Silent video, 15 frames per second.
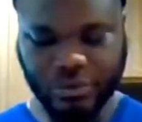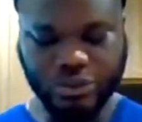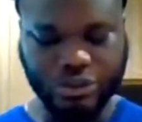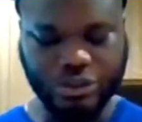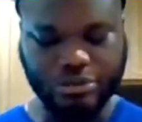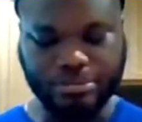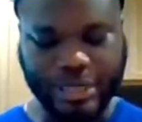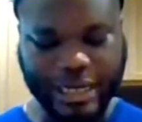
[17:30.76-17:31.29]

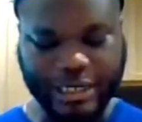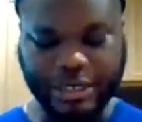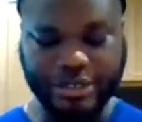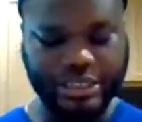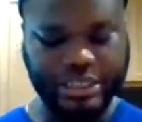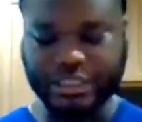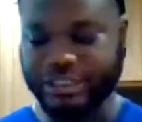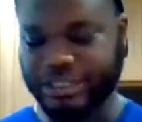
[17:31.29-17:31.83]
Your batter,
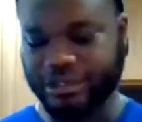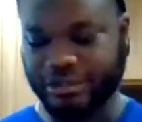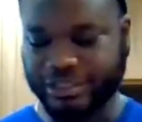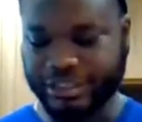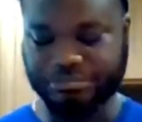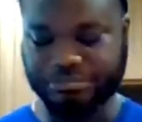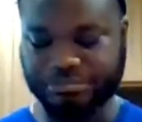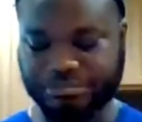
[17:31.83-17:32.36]
the internal
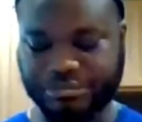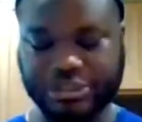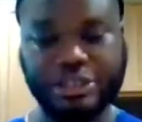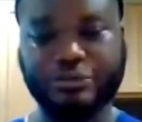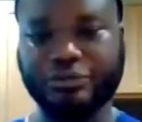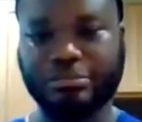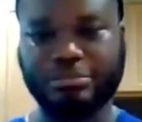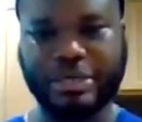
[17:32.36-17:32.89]

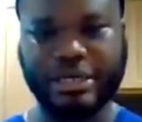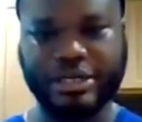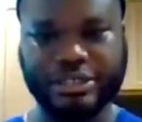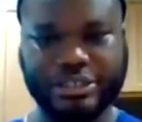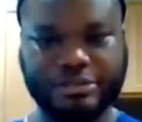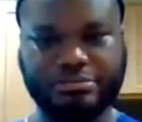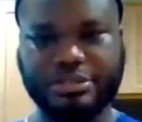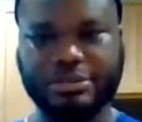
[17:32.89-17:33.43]
temperature of your batter
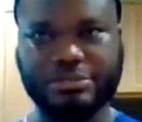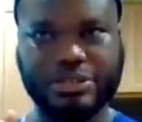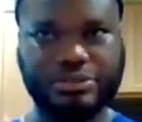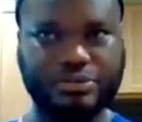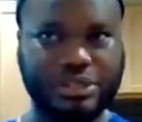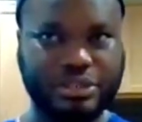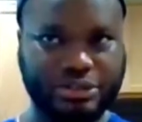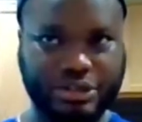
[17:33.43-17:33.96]
should be
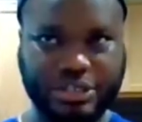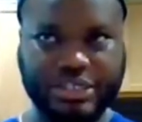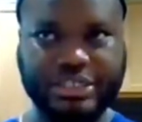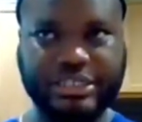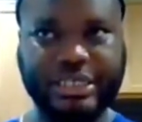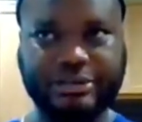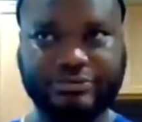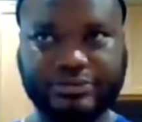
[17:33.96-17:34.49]
between
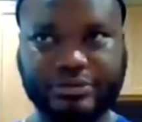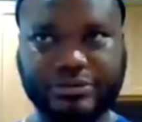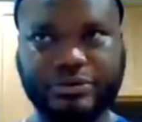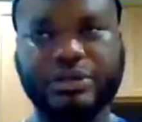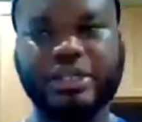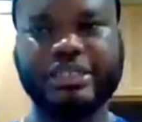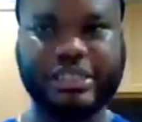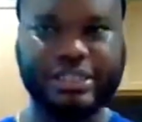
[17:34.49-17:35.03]
37 or
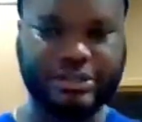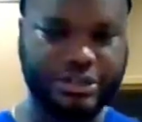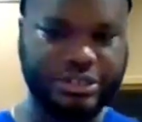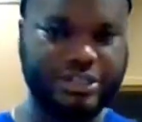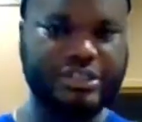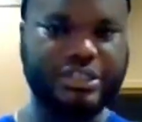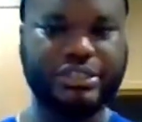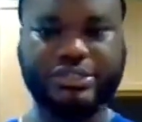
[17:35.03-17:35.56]
let's say
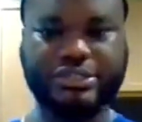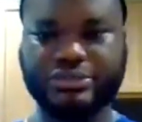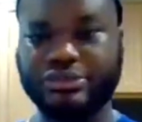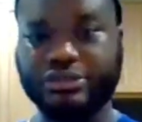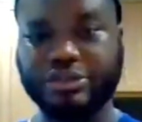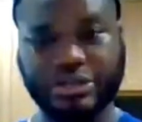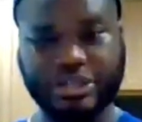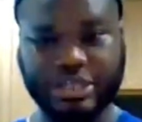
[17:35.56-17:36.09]
36
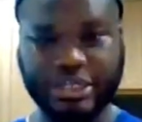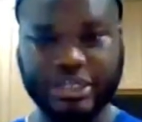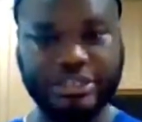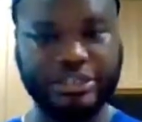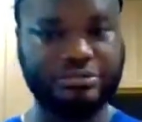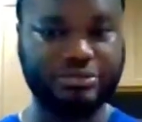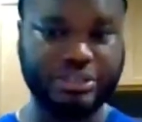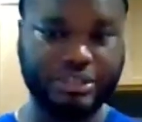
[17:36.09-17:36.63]
to 38
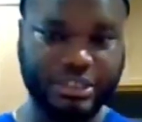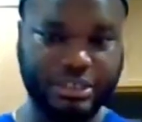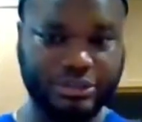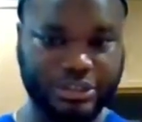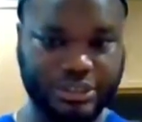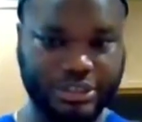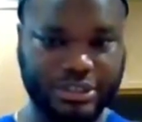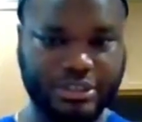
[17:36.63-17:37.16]
degrees
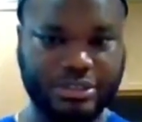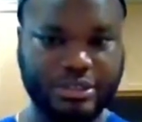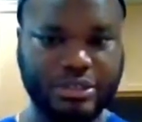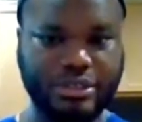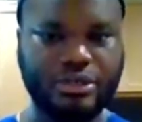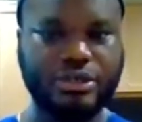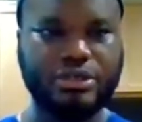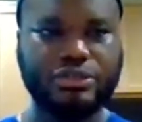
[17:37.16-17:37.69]
Celsius.
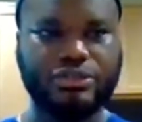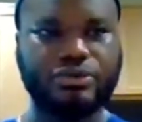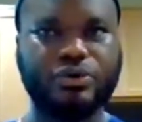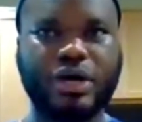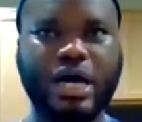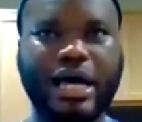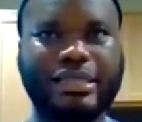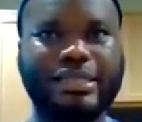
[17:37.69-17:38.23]
So
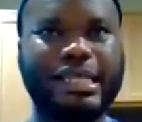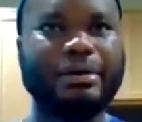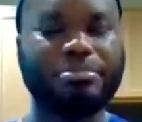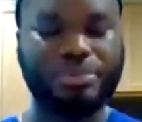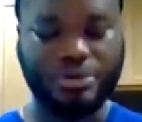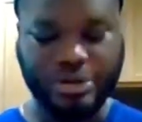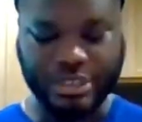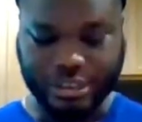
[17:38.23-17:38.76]
at that
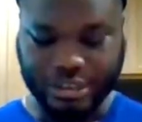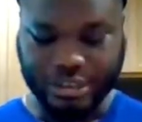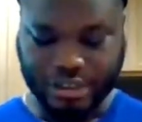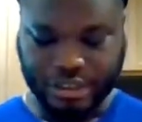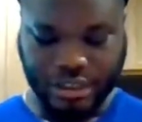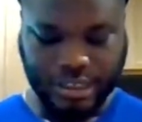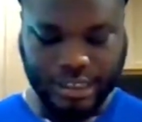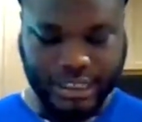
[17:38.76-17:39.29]
point,
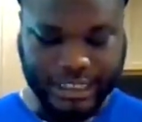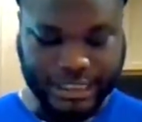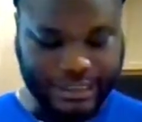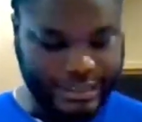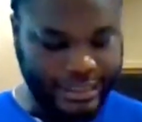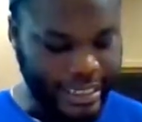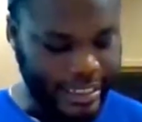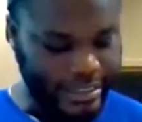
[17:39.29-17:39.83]
it
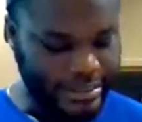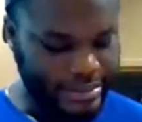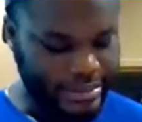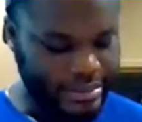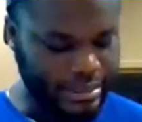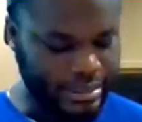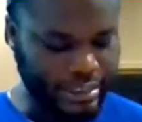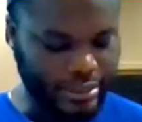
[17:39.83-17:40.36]

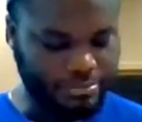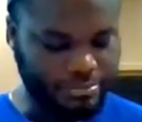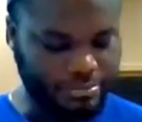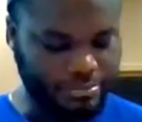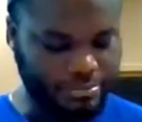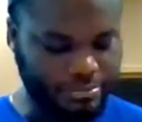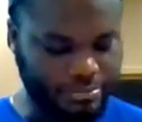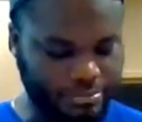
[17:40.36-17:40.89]
takes
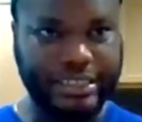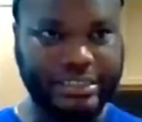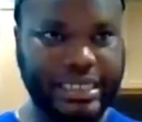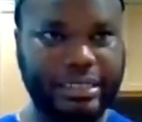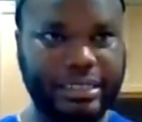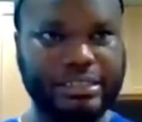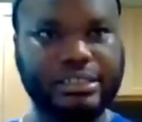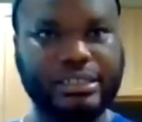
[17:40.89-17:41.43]
say
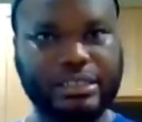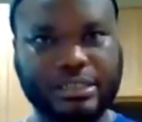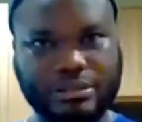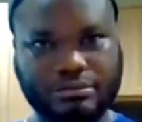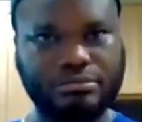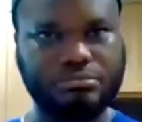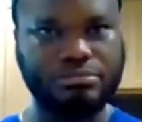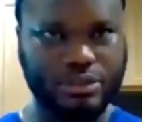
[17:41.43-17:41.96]
exactly
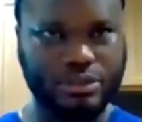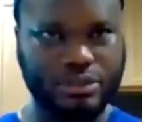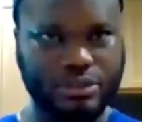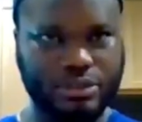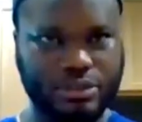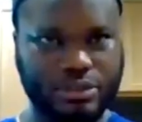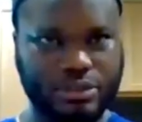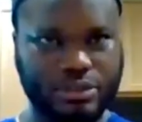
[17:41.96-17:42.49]

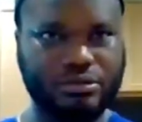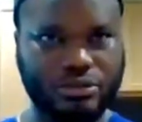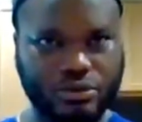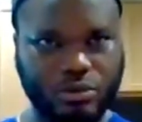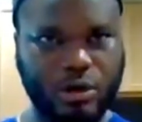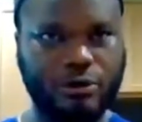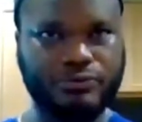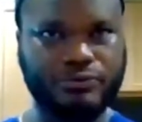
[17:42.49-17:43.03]
between
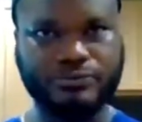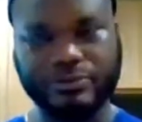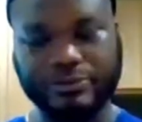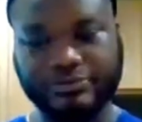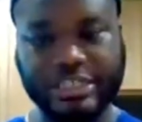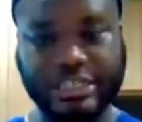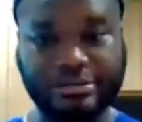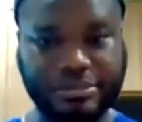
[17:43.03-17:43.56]
12 to
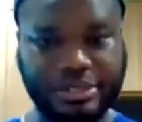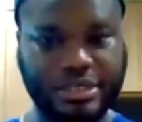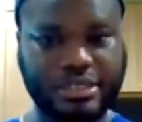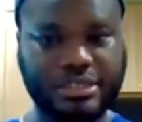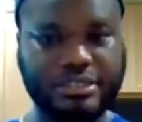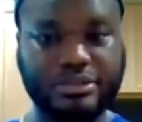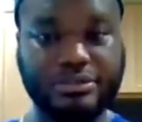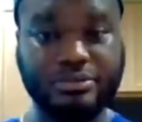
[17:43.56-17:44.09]
15
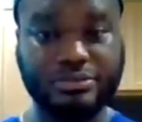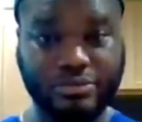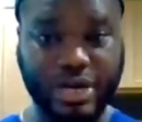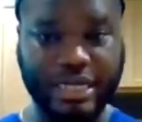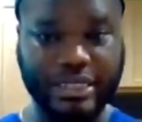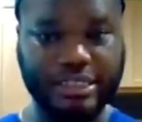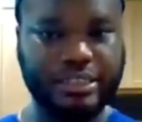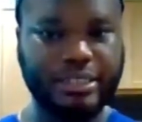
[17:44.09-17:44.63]
minutes to
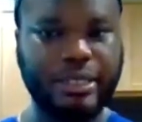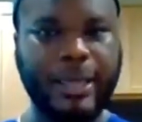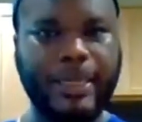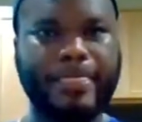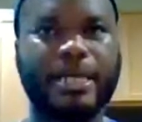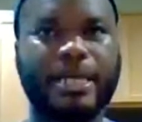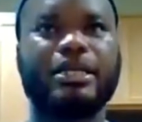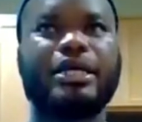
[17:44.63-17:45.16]
rise.
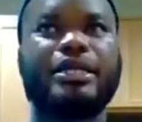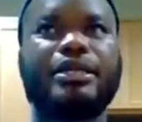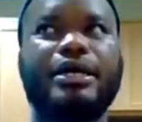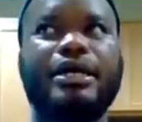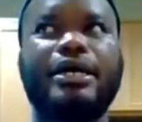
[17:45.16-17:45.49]
And then